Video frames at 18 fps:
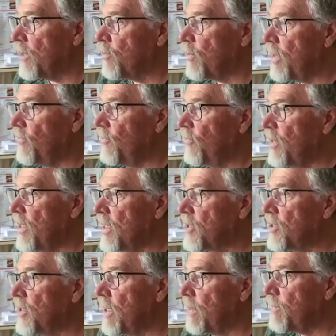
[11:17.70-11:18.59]
I
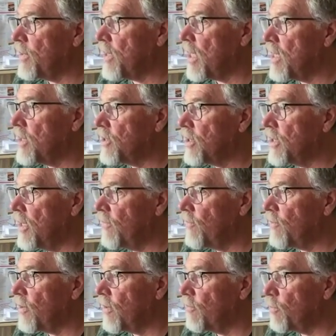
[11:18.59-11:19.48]
gratefully accept God's
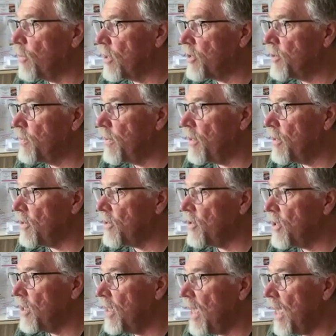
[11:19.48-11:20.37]
gift of
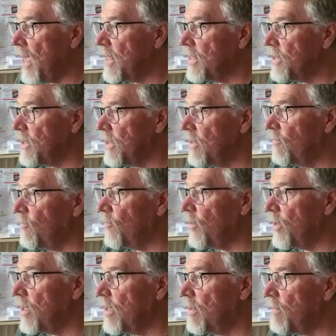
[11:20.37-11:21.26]
prosperity and
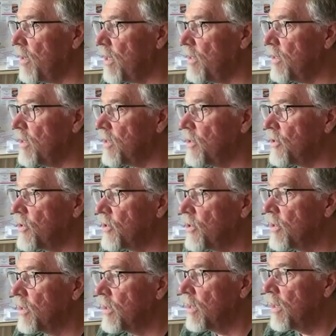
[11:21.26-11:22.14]
infinite
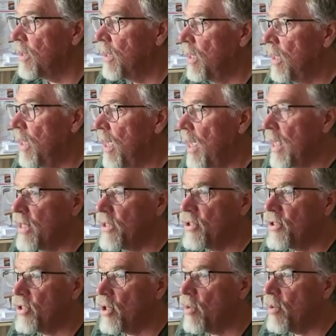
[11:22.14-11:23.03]
abundance.
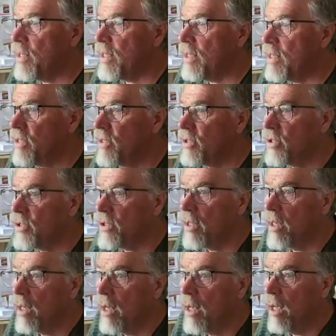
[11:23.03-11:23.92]
And so it
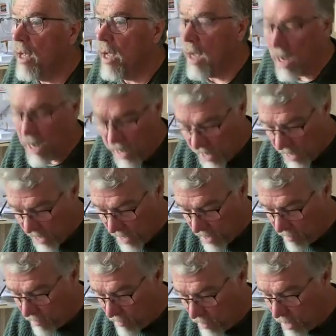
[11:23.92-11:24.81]
is. I
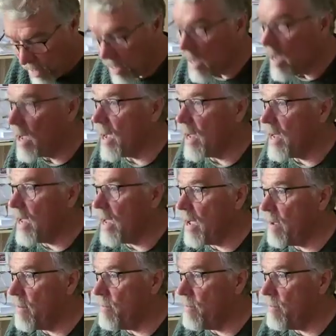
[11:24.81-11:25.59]
am, I